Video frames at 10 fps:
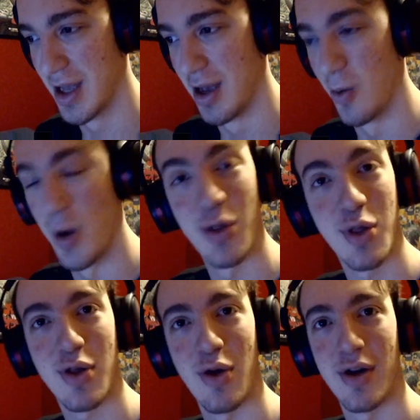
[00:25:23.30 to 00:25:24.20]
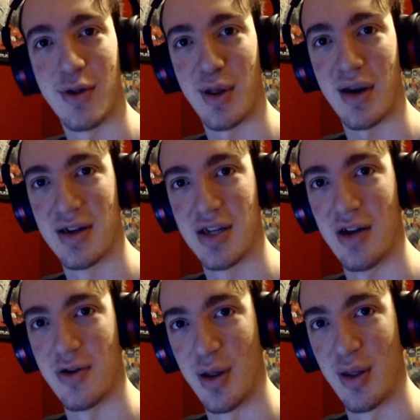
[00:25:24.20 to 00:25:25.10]
Well, this is going on the second
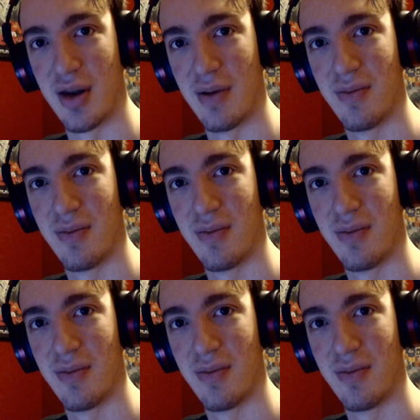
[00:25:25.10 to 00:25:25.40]
channel, isn't it?